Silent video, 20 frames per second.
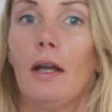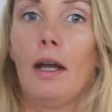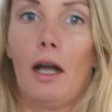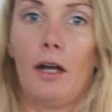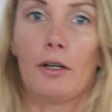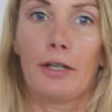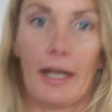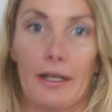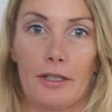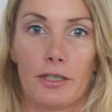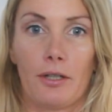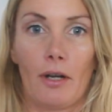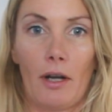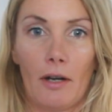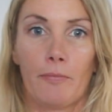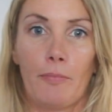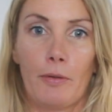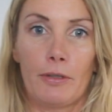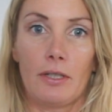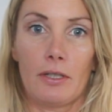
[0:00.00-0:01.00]
Okay, so
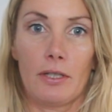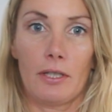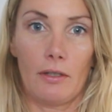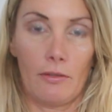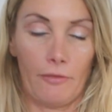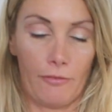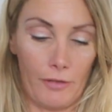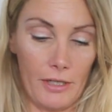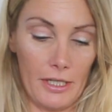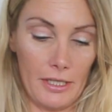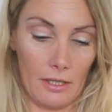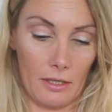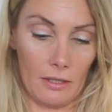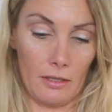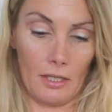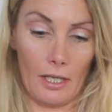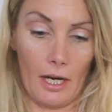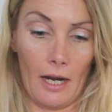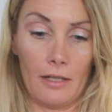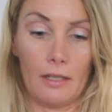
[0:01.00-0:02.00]
I've put this in a freezer
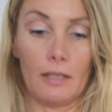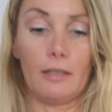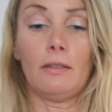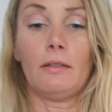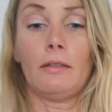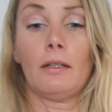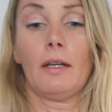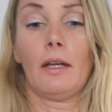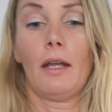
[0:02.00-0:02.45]
container.